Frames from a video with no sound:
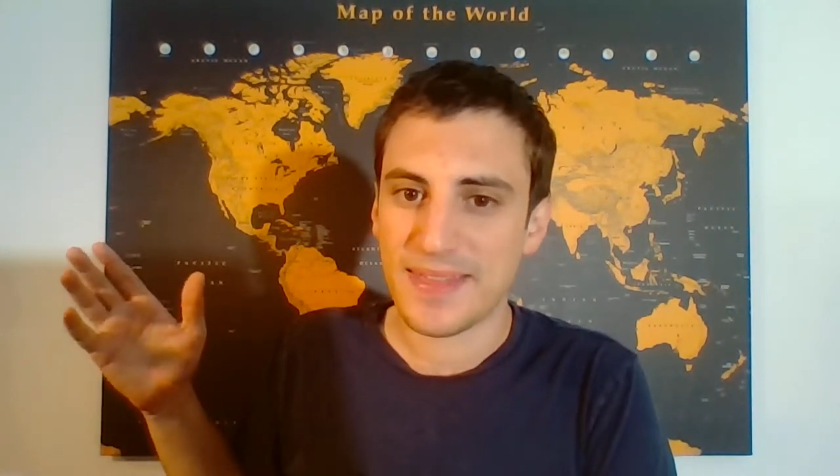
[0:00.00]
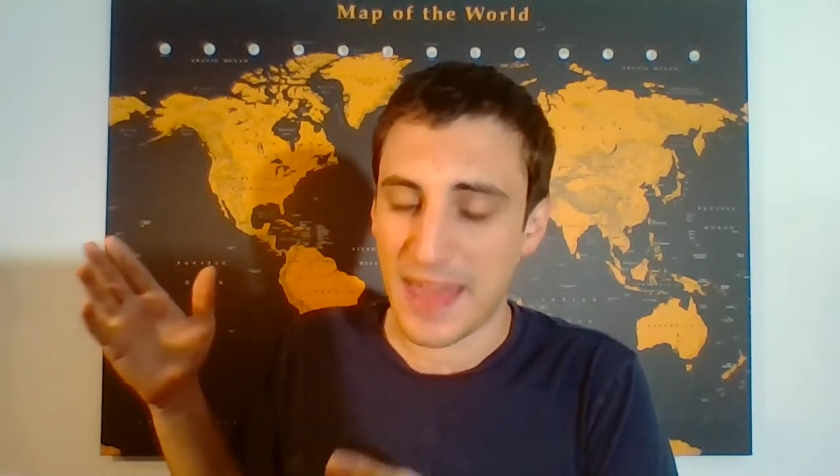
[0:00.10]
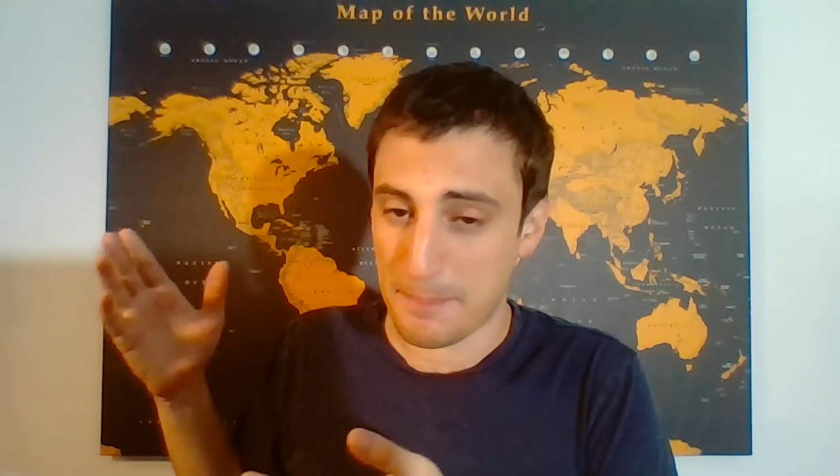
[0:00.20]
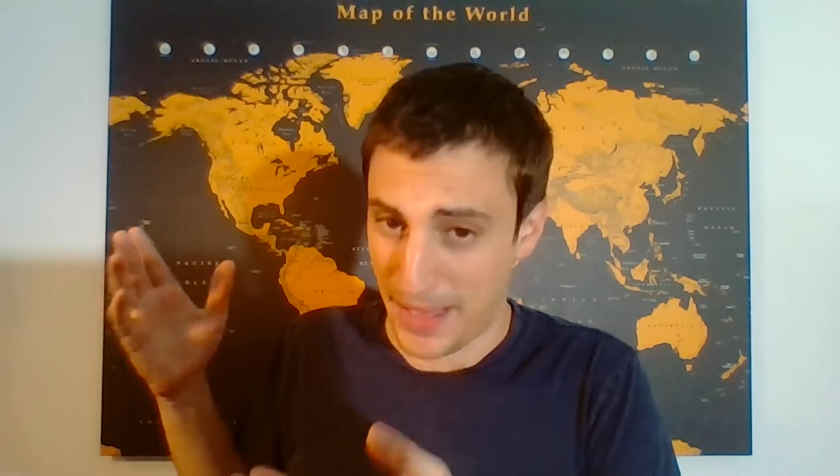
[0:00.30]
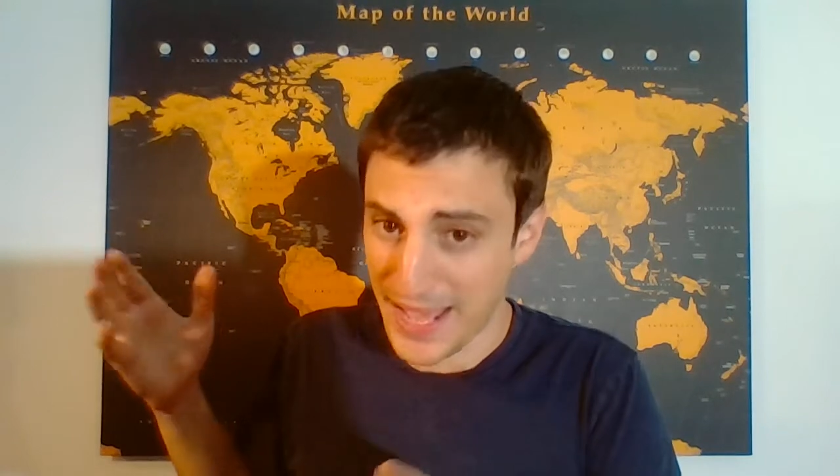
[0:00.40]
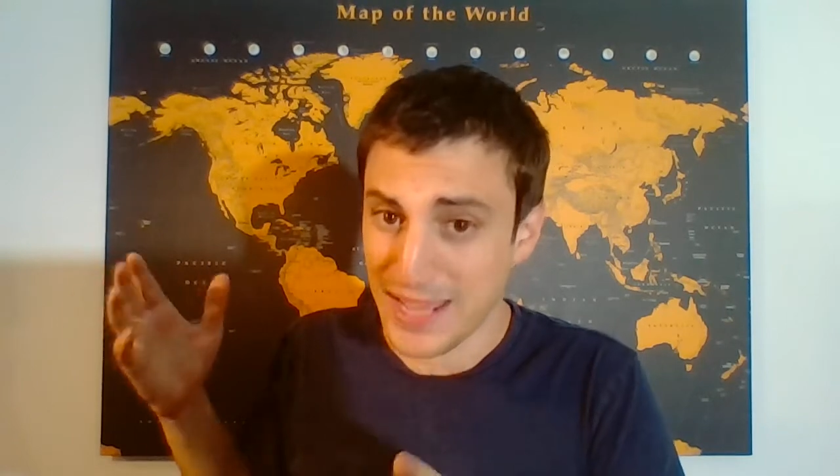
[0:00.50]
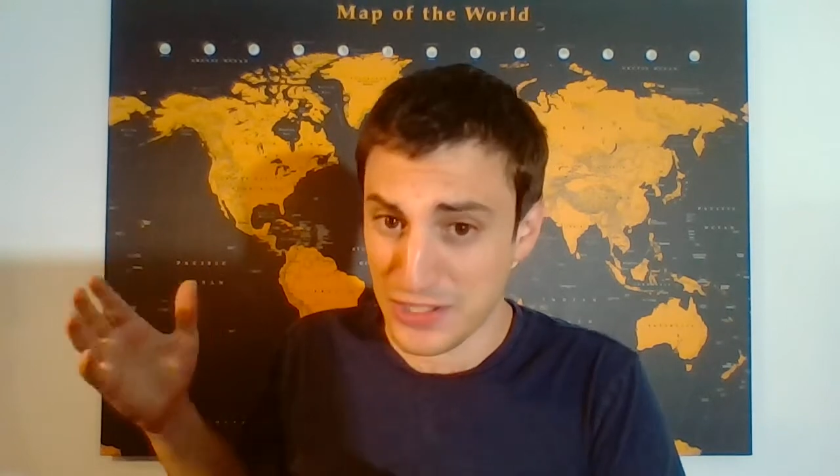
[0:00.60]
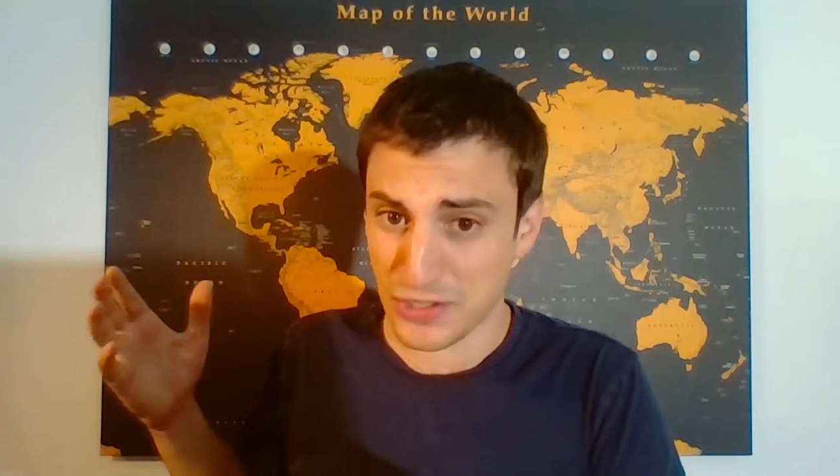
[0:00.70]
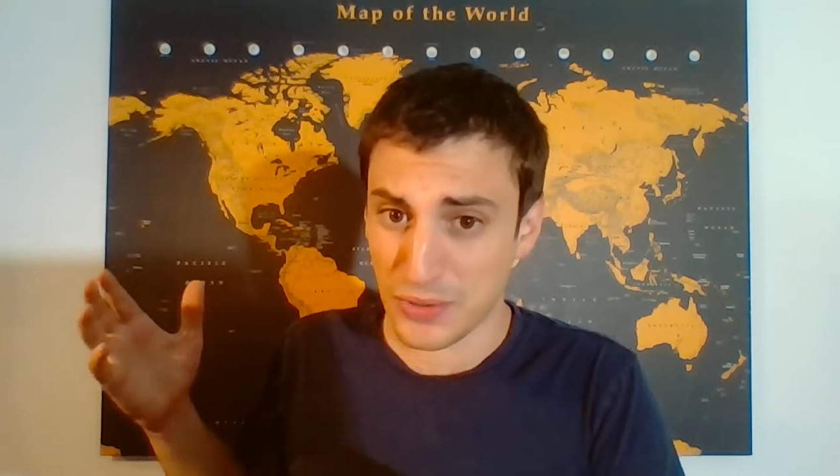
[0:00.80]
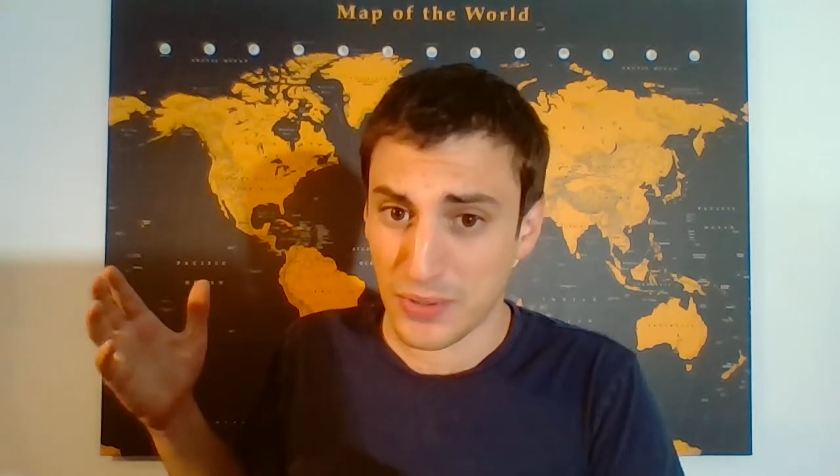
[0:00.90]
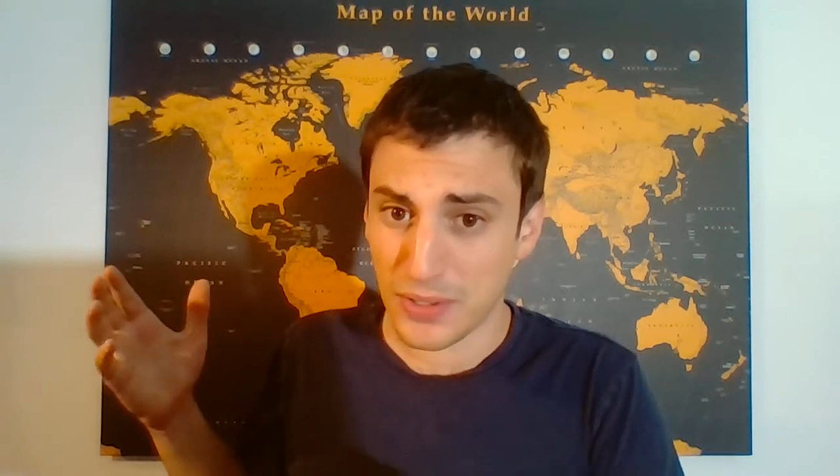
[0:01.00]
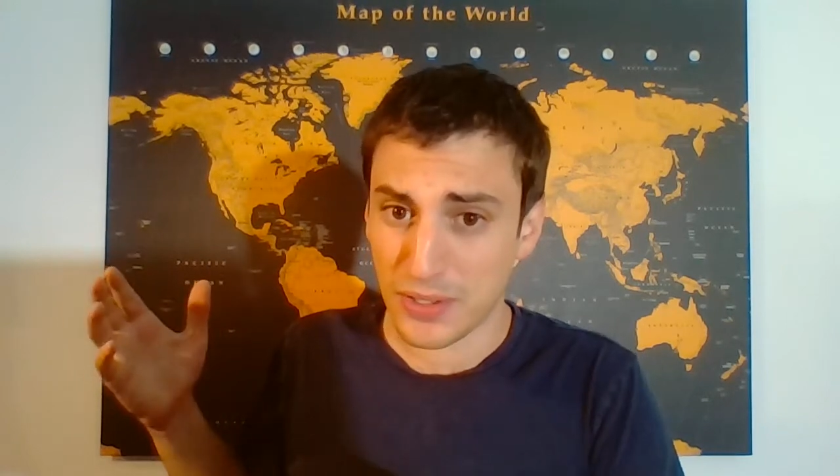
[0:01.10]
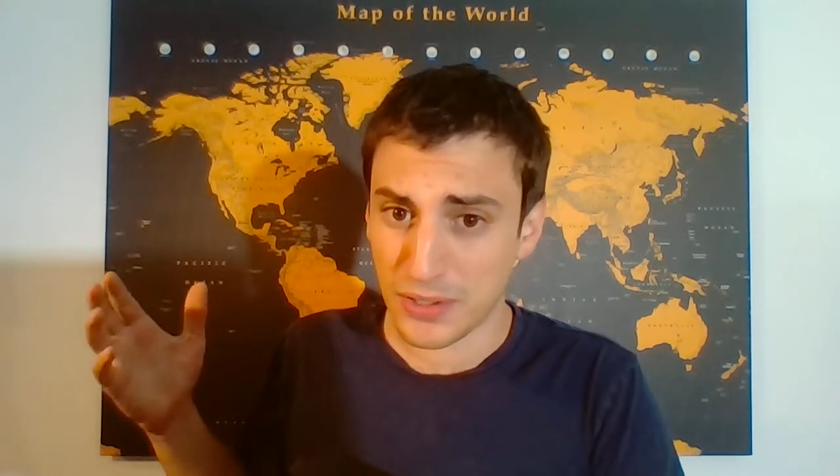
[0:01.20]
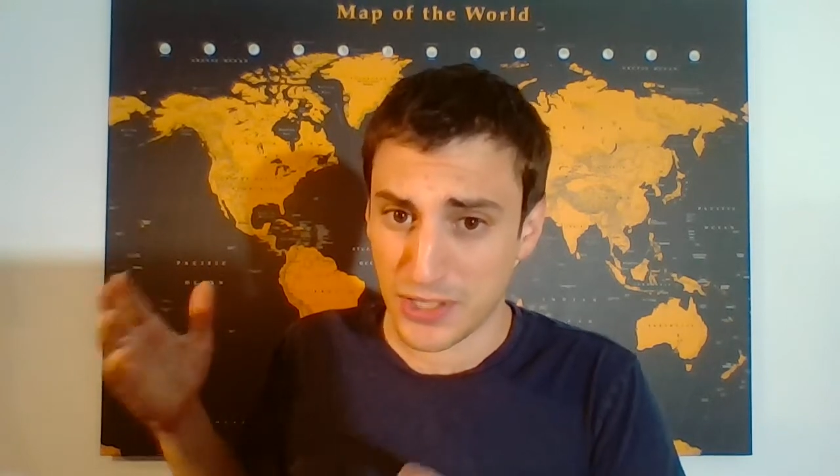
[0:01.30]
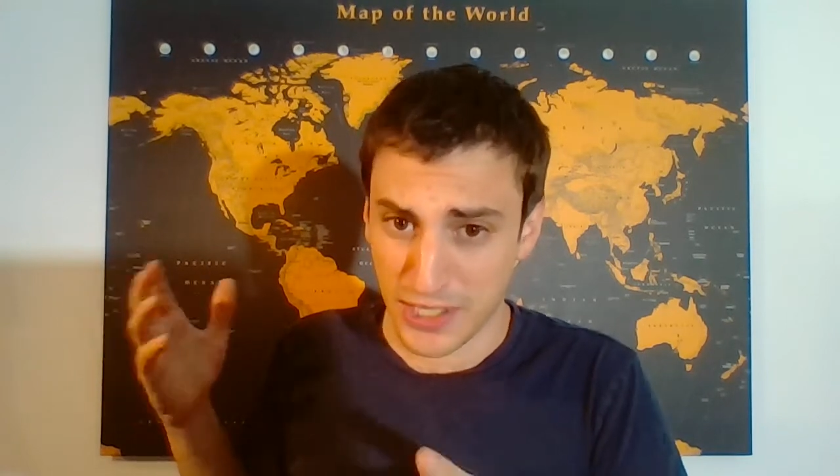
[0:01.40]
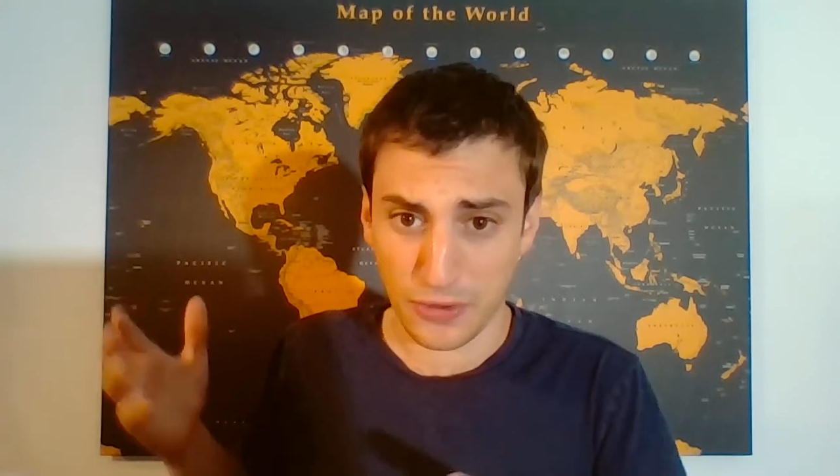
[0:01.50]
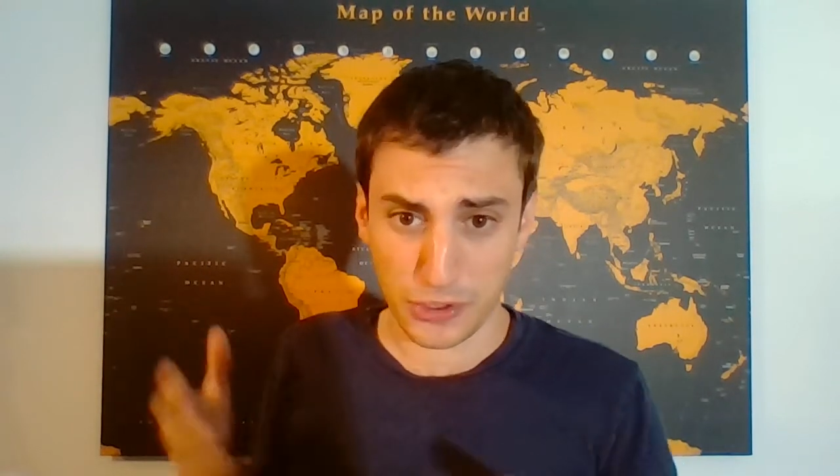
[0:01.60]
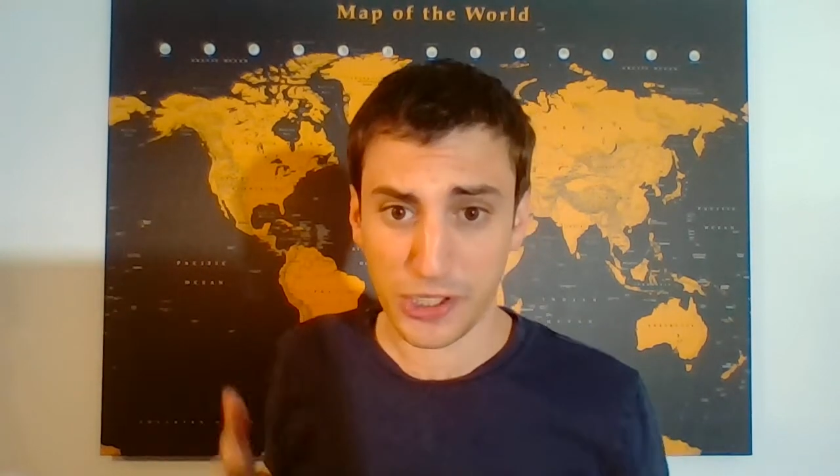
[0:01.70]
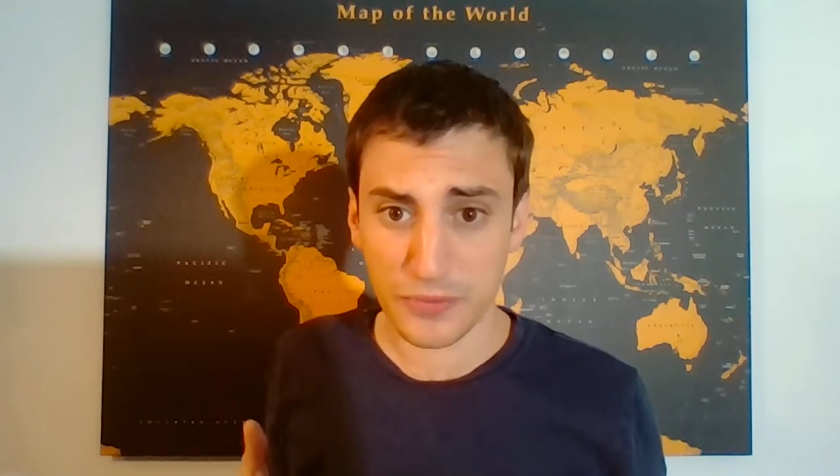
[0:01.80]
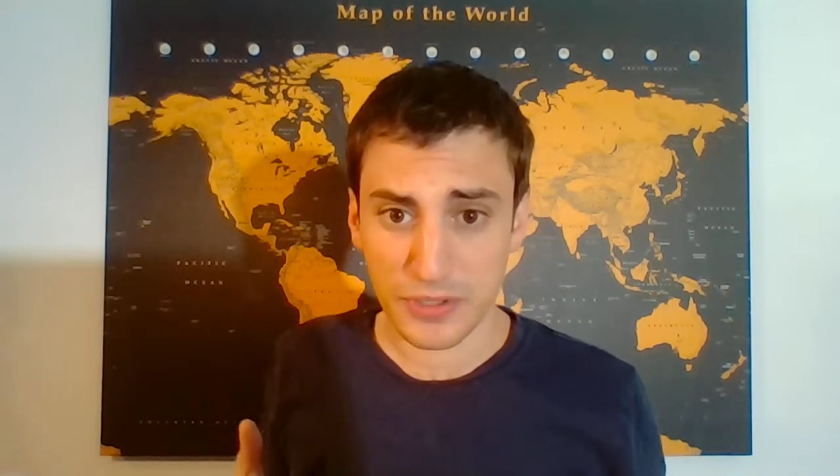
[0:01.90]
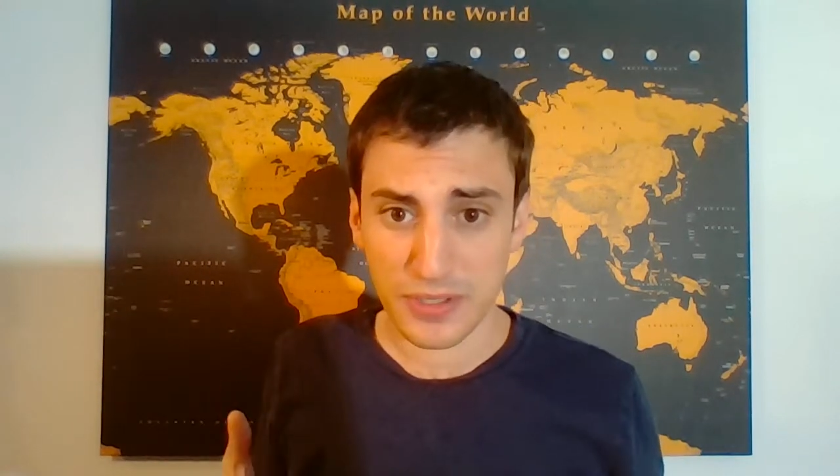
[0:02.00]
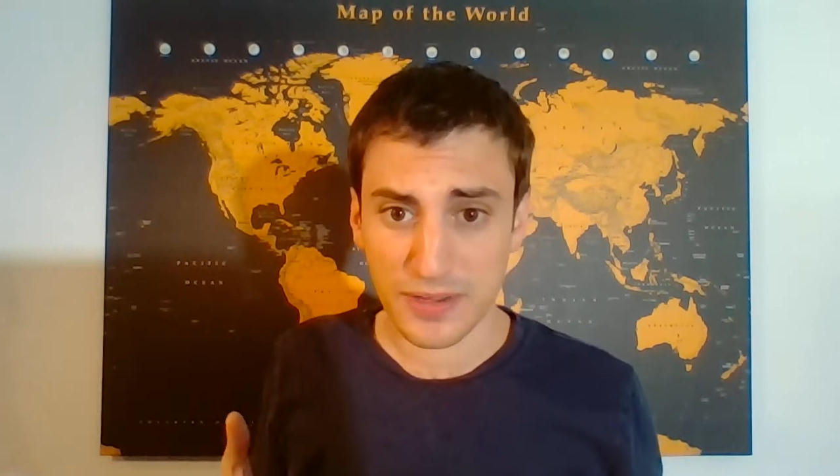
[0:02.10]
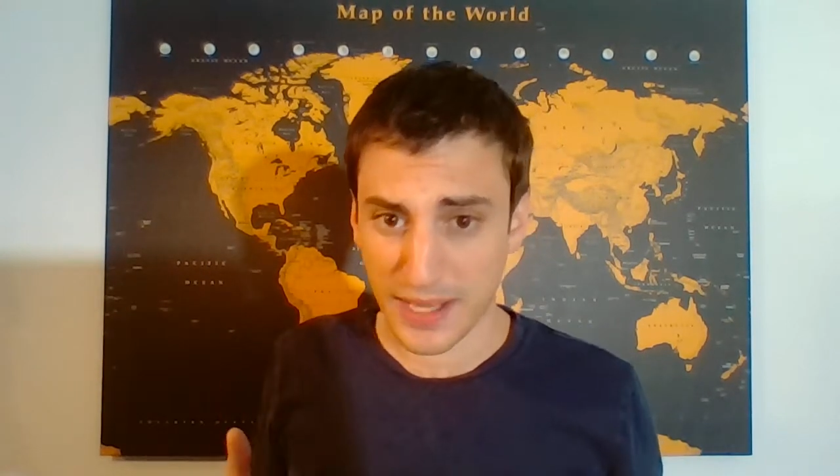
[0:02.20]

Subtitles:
that pays you to kill Jews.